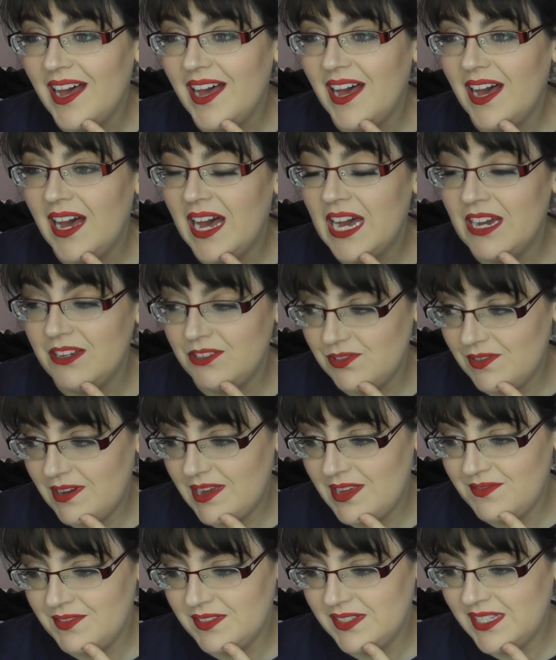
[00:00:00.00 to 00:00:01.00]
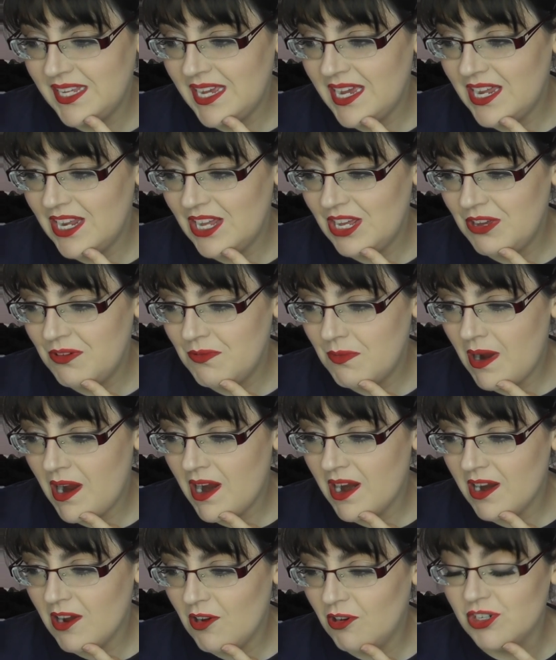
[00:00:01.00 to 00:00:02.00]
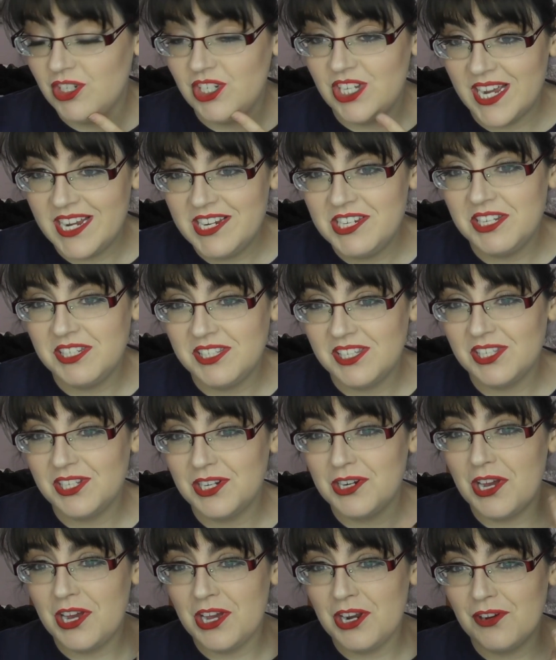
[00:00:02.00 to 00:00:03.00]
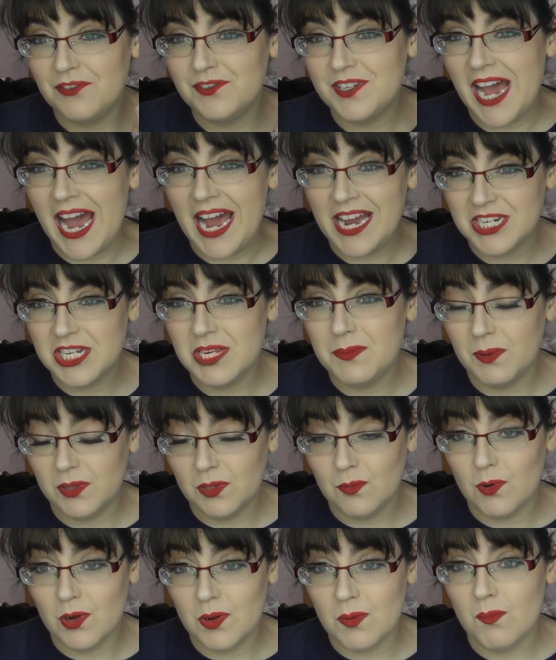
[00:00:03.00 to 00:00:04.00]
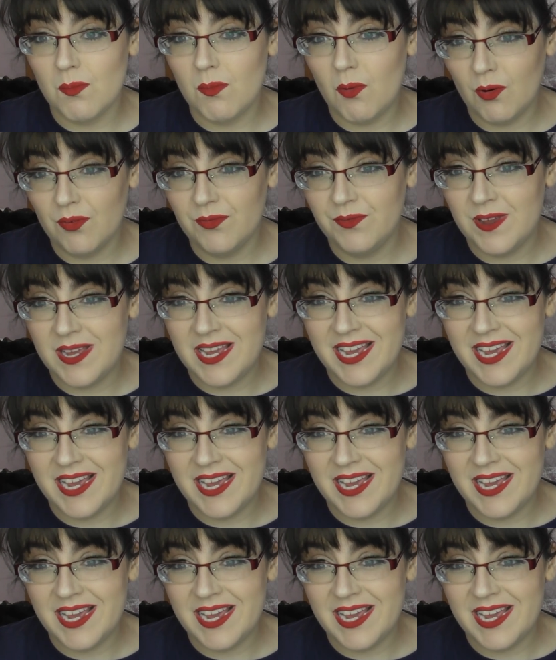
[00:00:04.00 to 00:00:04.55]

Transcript: how do I even say it, who are audacious enough to actually put the word Morphe